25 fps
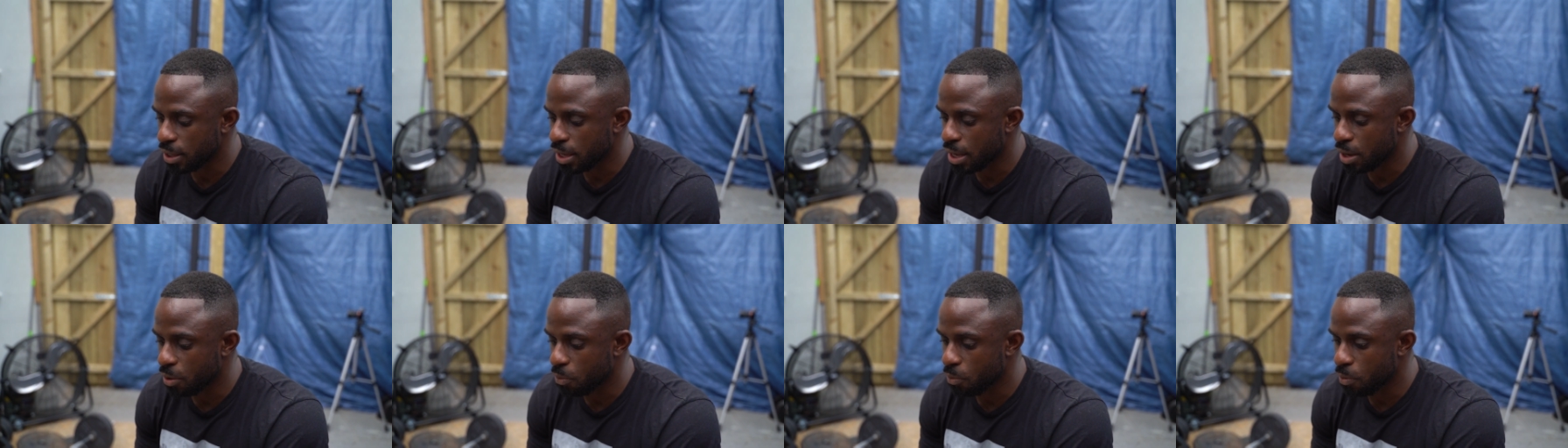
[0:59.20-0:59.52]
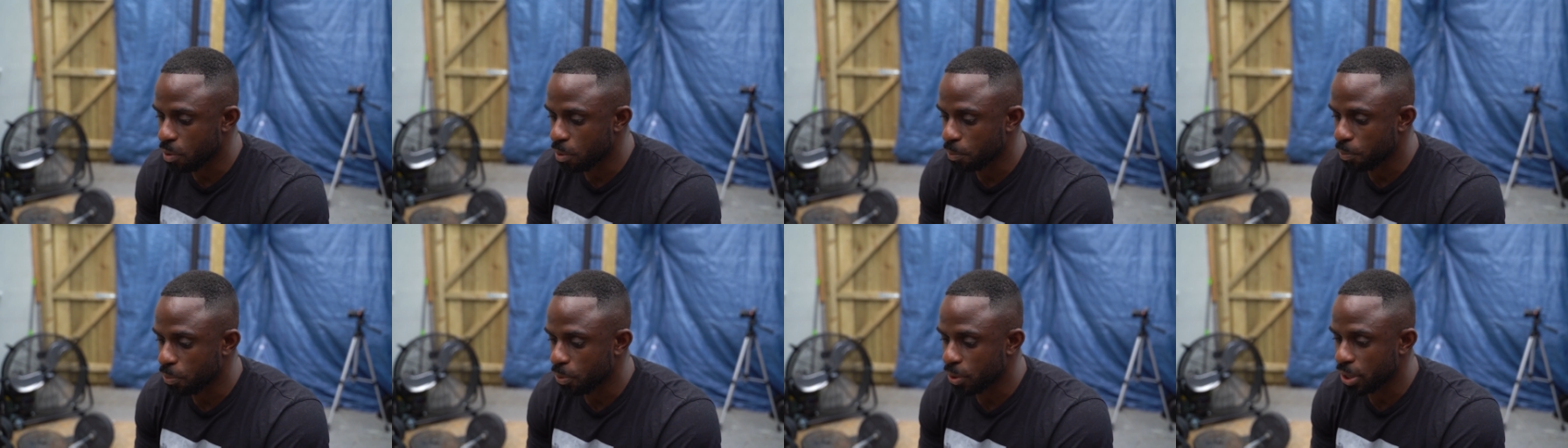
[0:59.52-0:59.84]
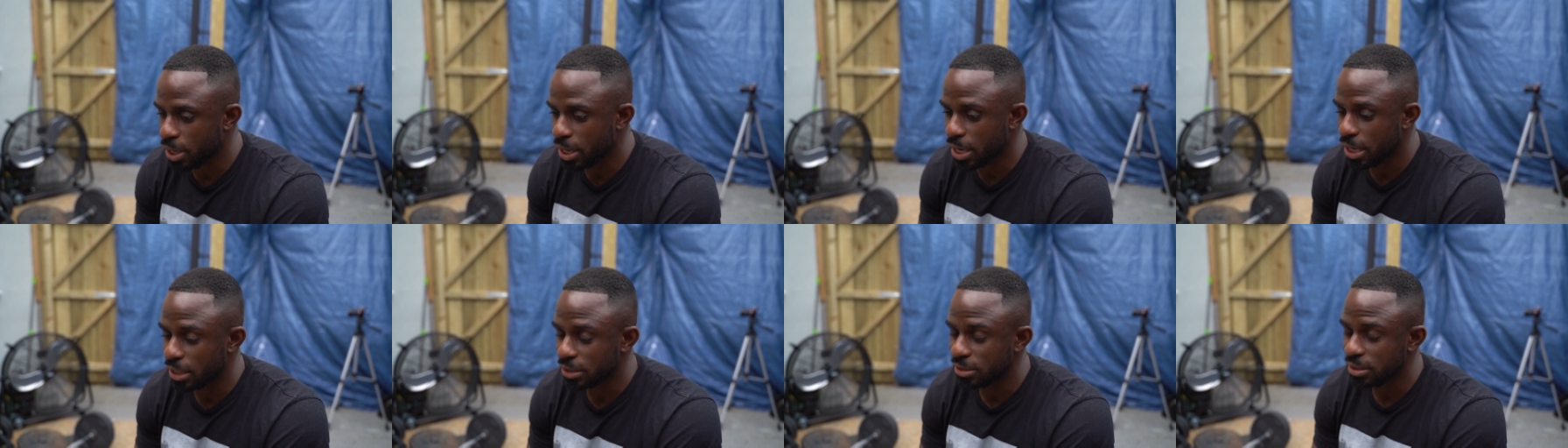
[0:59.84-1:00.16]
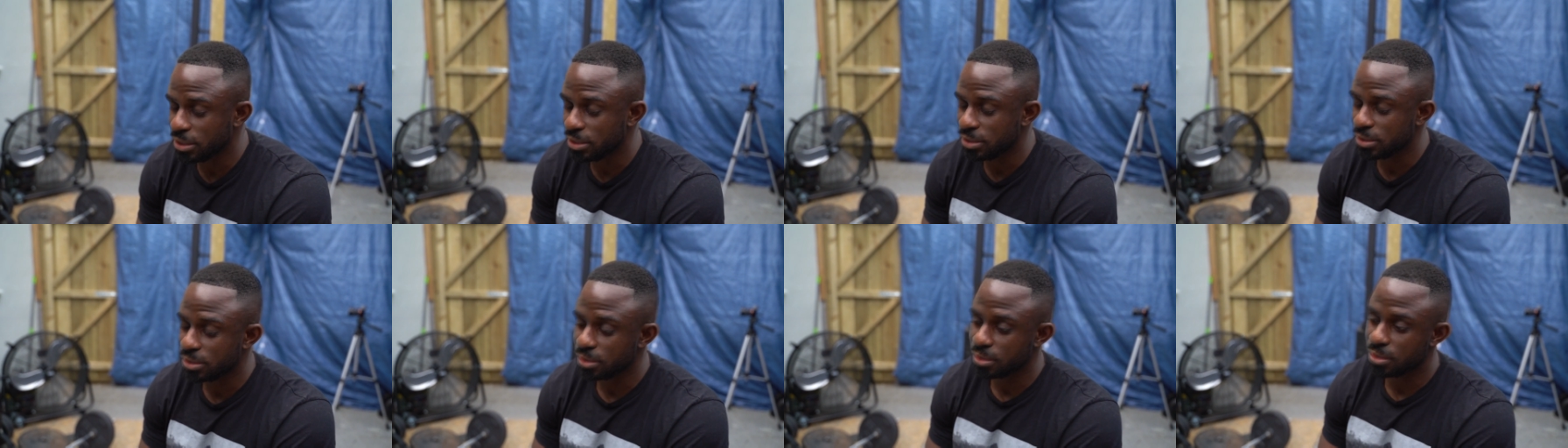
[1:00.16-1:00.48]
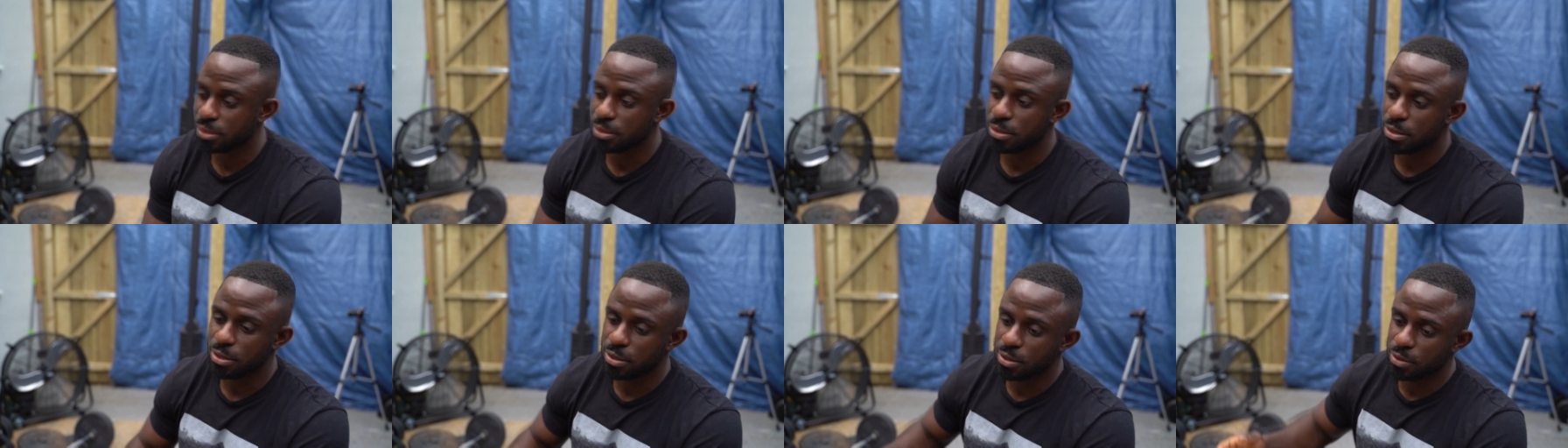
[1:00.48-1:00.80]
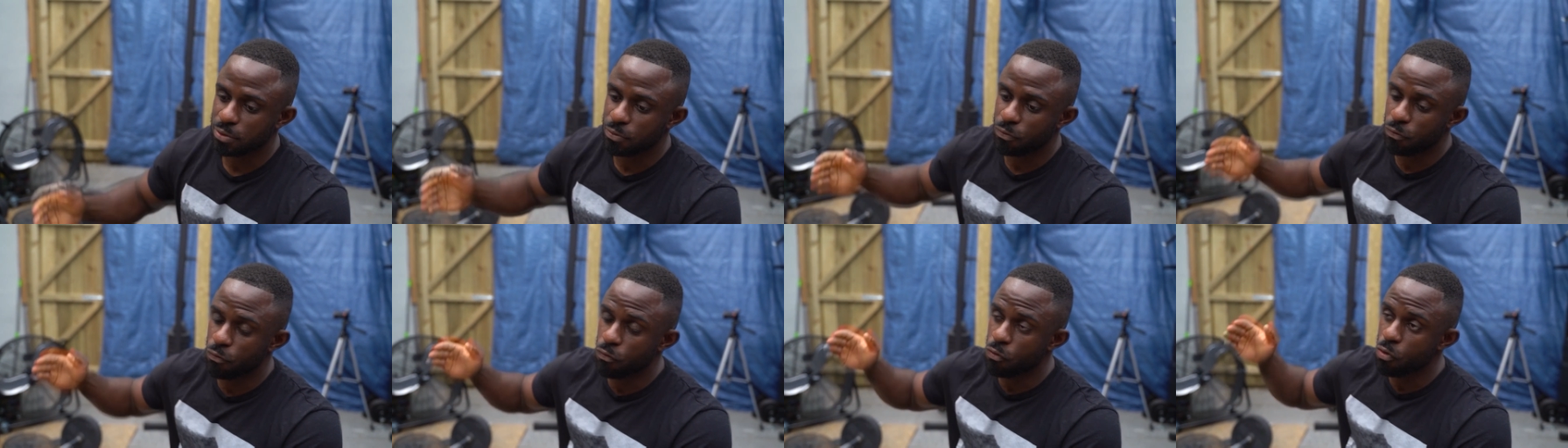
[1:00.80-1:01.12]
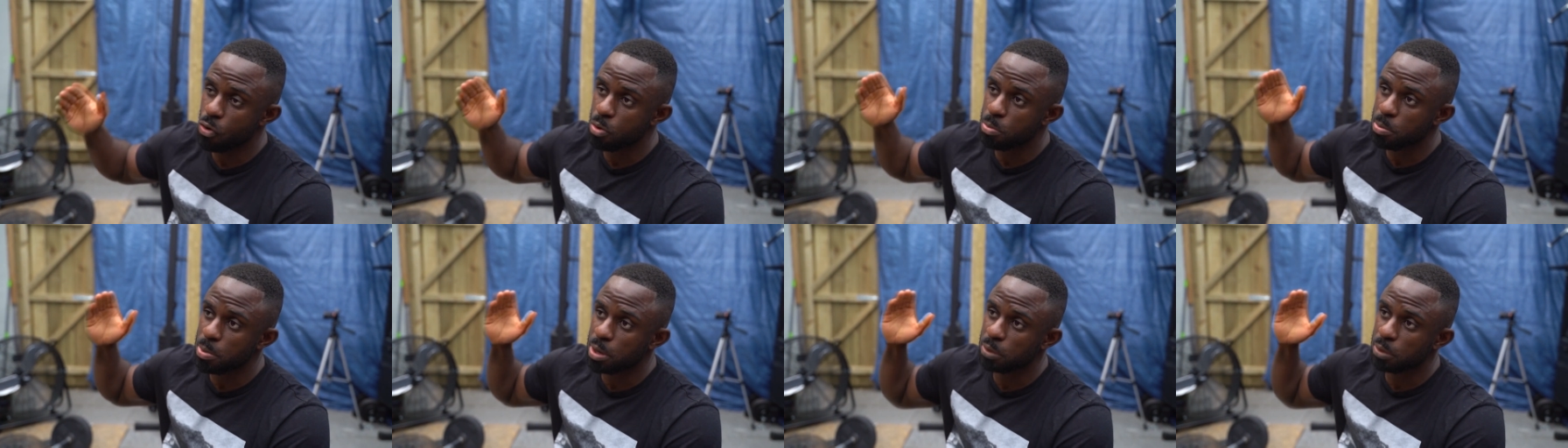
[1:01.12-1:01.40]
at one point, I did four